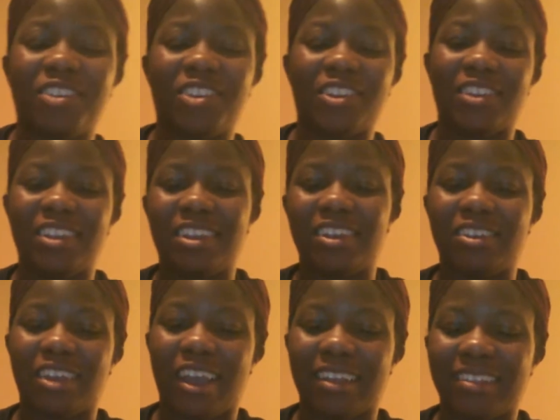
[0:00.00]
Shanika
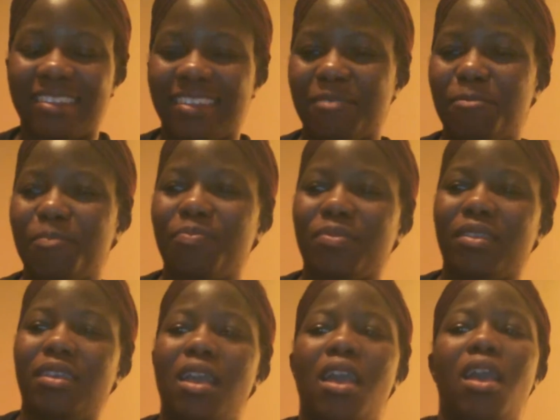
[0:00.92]
Johnson.
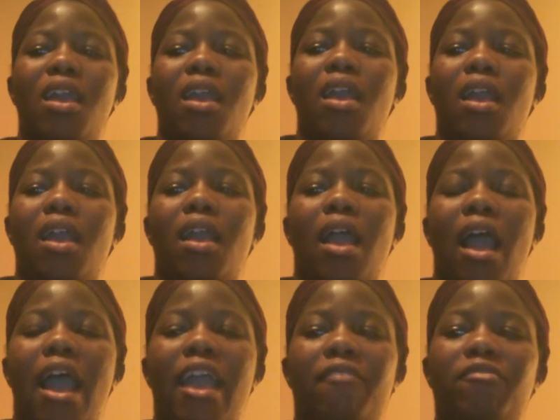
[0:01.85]

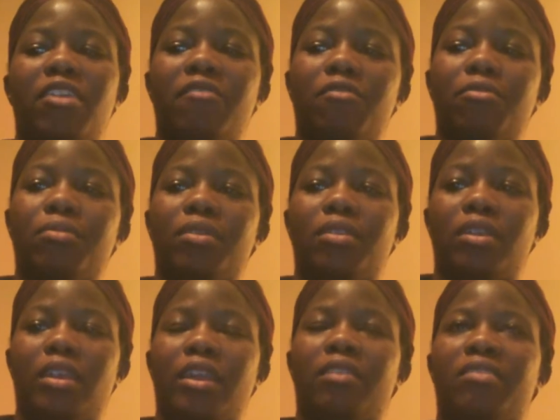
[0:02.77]
I have never
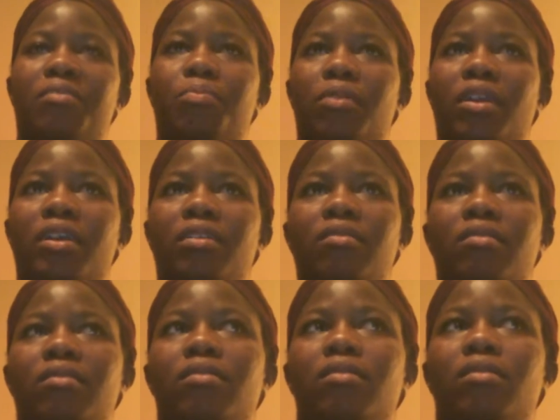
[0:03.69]
really
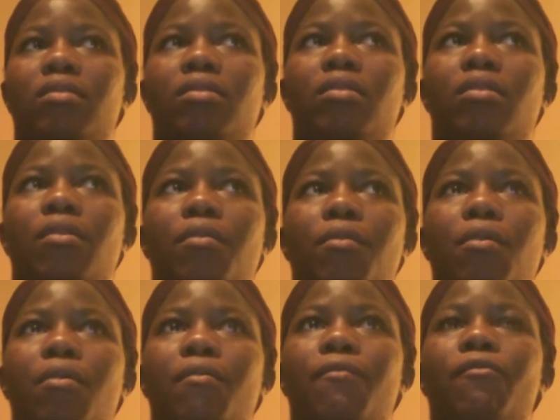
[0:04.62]
expressed
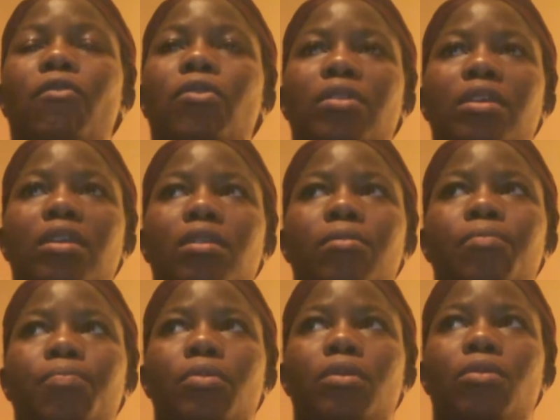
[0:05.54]
fully
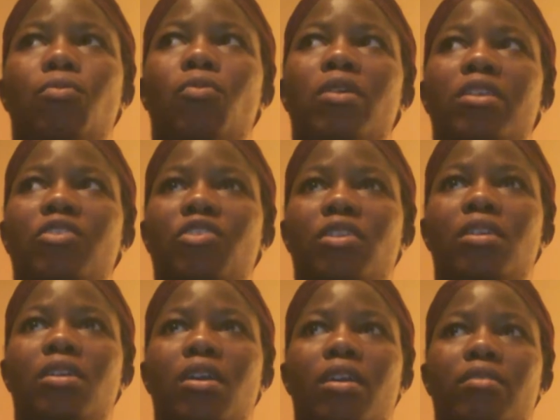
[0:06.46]
what
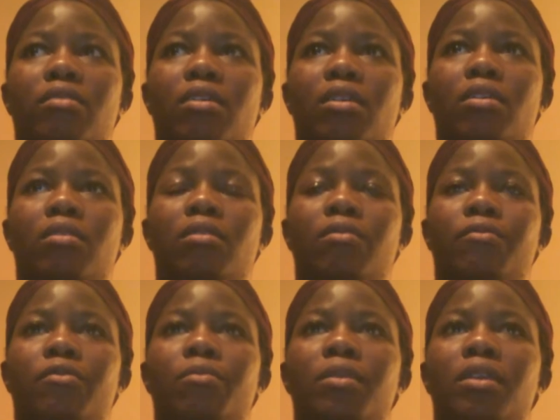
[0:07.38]
Shanika has done
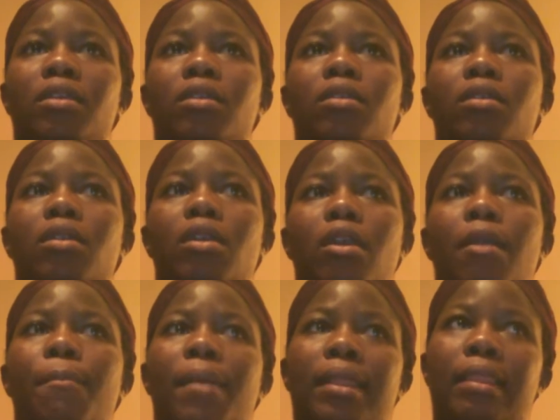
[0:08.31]
for me
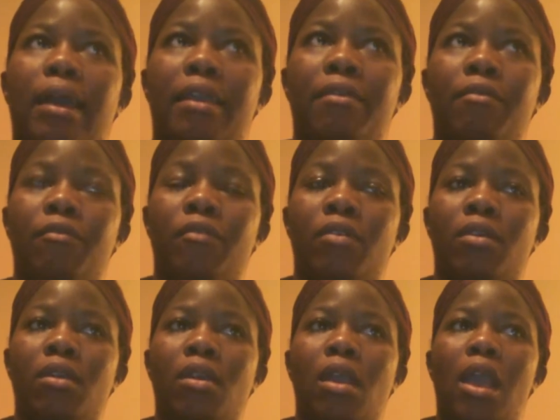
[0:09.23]
in my life.
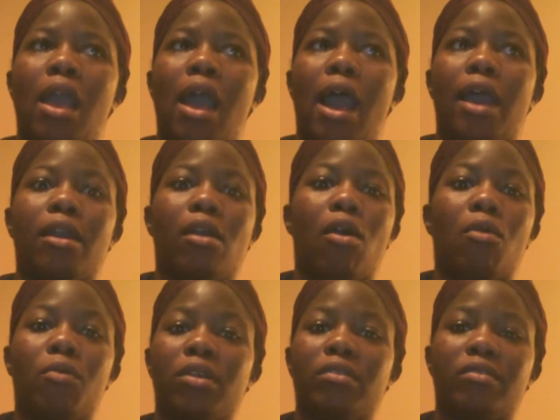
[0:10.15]
I
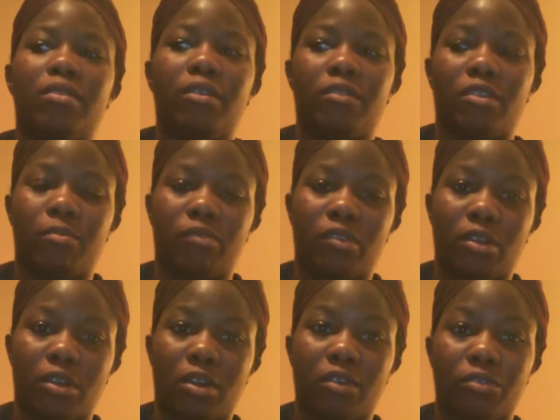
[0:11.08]
always looked up to
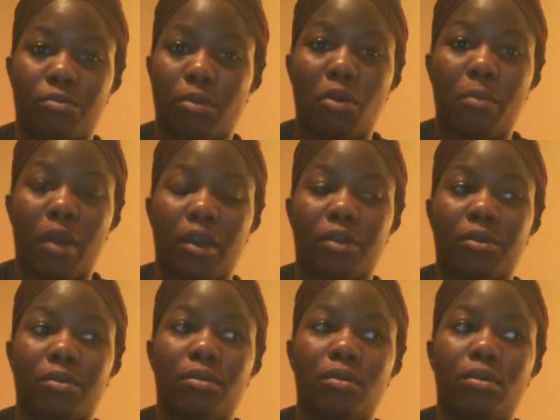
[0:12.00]
her as a role model.